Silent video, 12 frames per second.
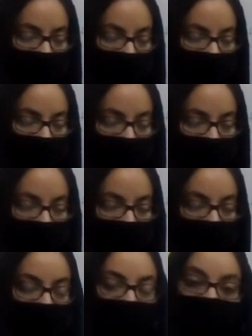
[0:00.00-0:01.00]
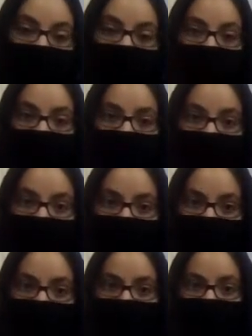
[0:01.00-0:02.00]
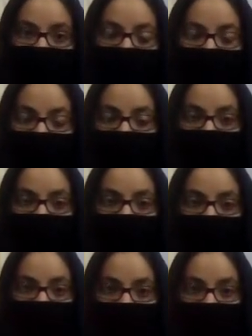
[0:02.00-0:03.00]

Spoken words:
are there any more birds on the page?